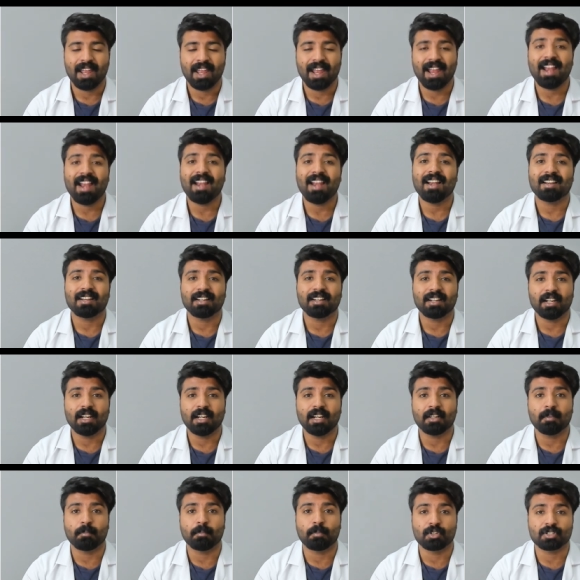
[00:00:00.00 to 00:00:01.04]
And
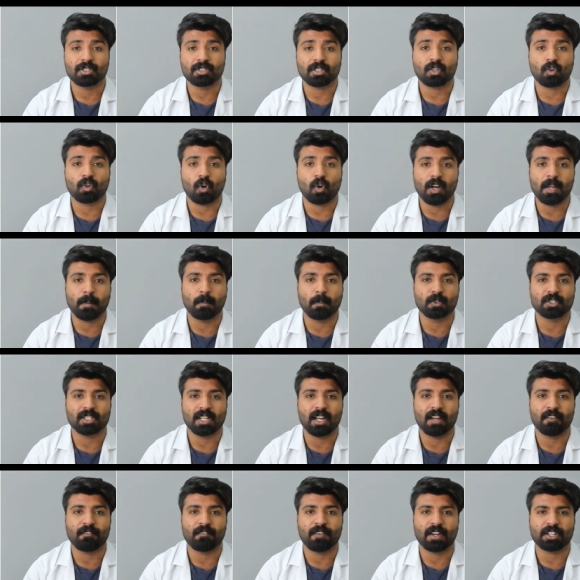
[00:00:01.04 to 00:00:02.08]
in chronic
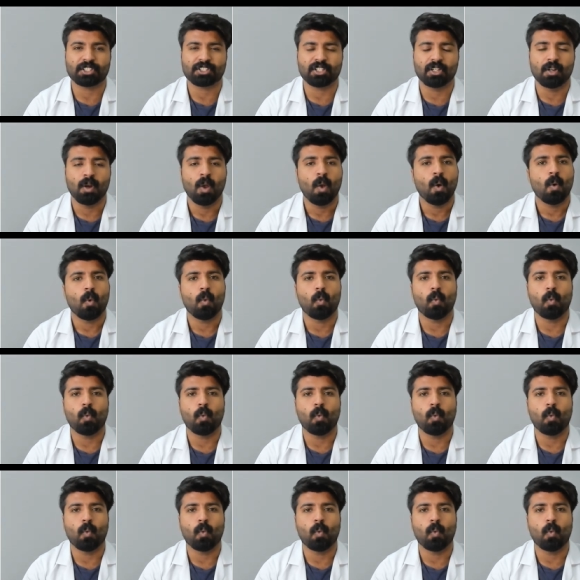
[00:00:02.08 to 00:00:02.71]
brucella infection,